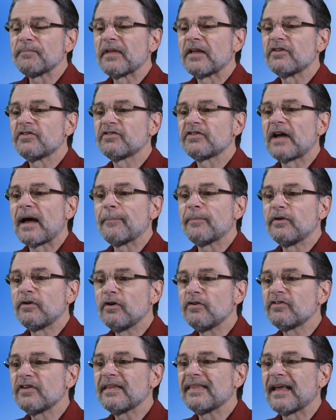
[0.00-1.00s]
stop
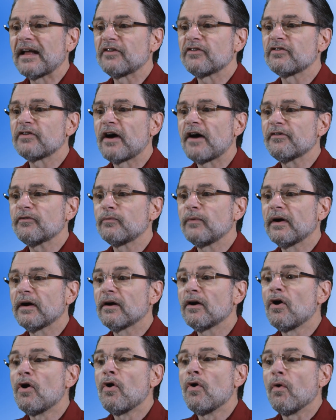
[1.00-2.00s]
using that software,